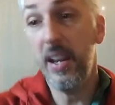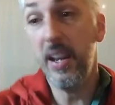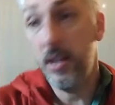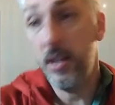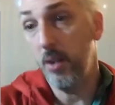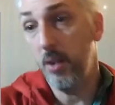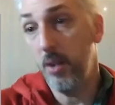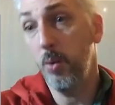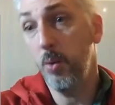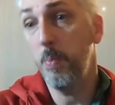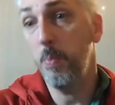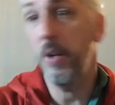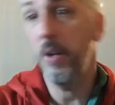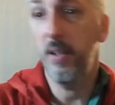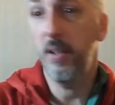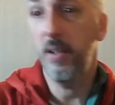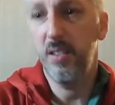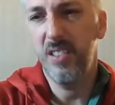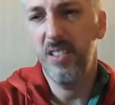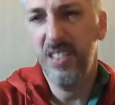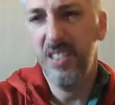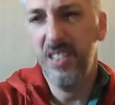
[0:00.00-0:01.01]
you, but
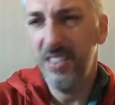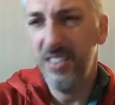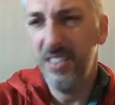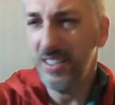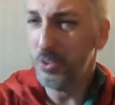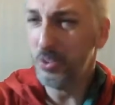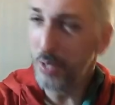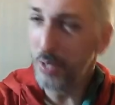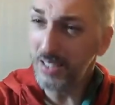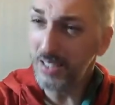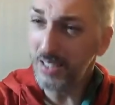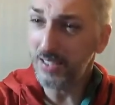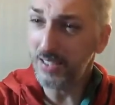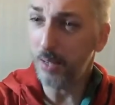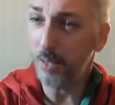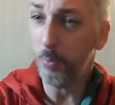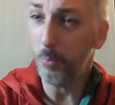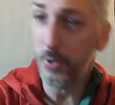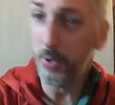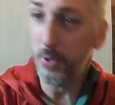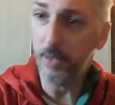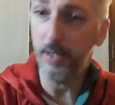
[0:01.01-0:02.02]
the tree stump,
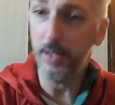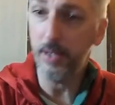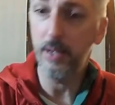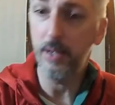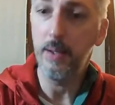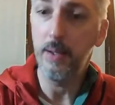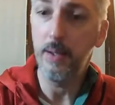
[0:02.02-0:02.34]
really.